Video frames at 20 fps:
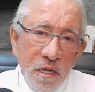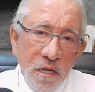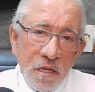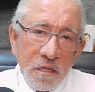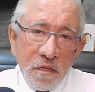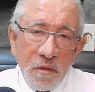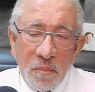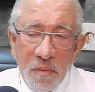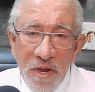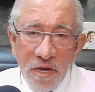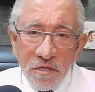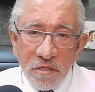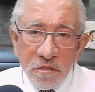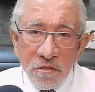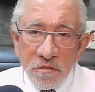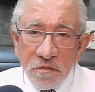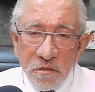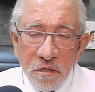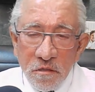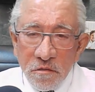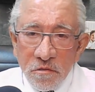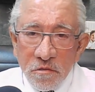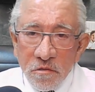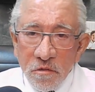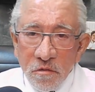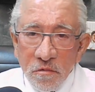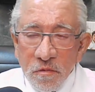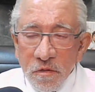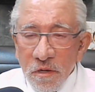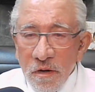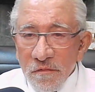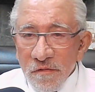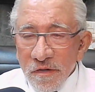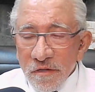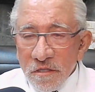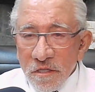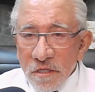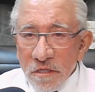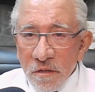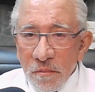The patients also, but
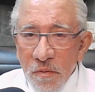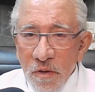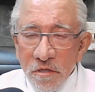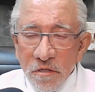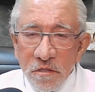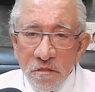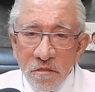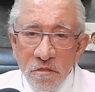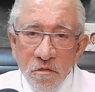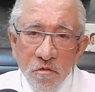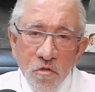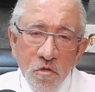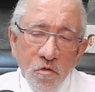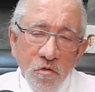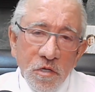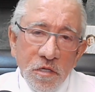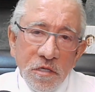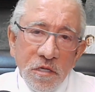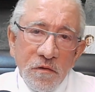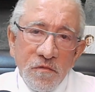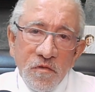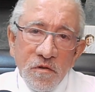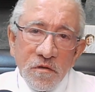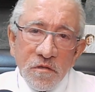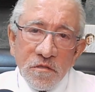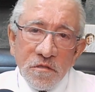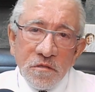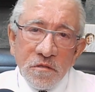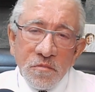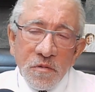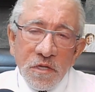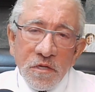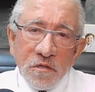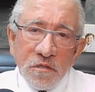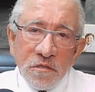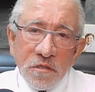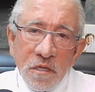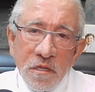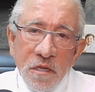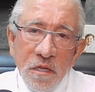obviously the patients don't know the difference
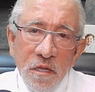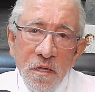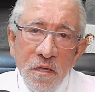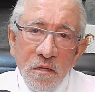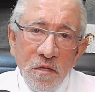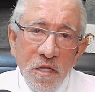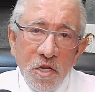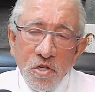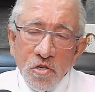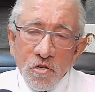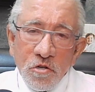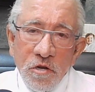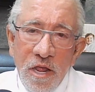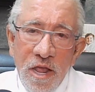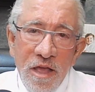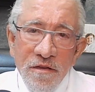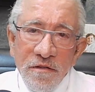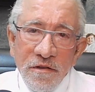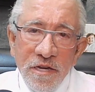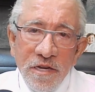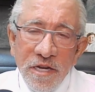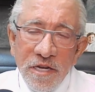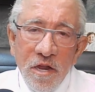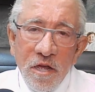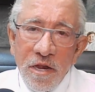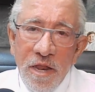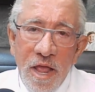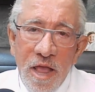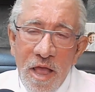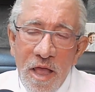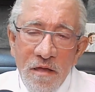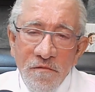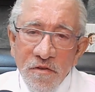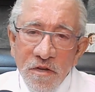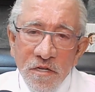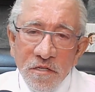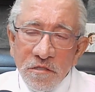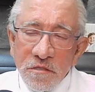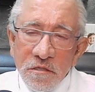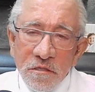because they usually did not have
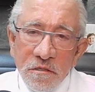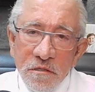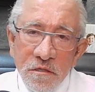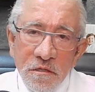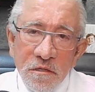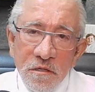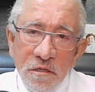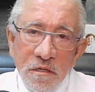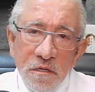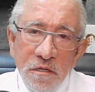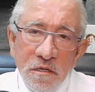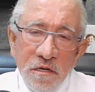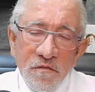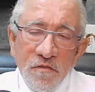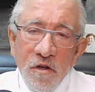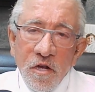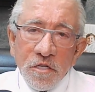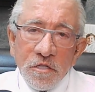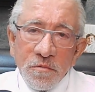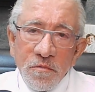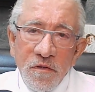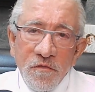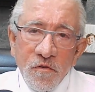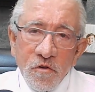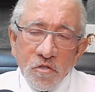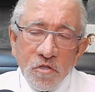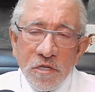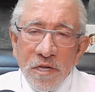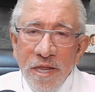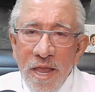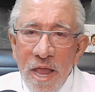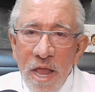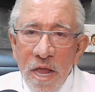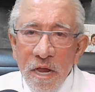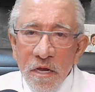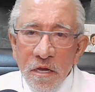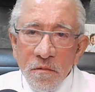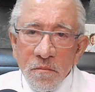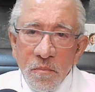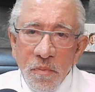this device before, so they can't
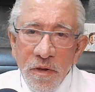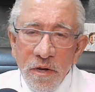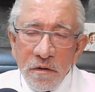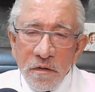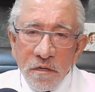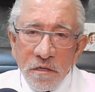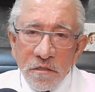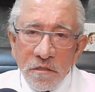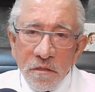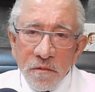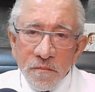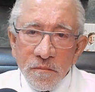compare it.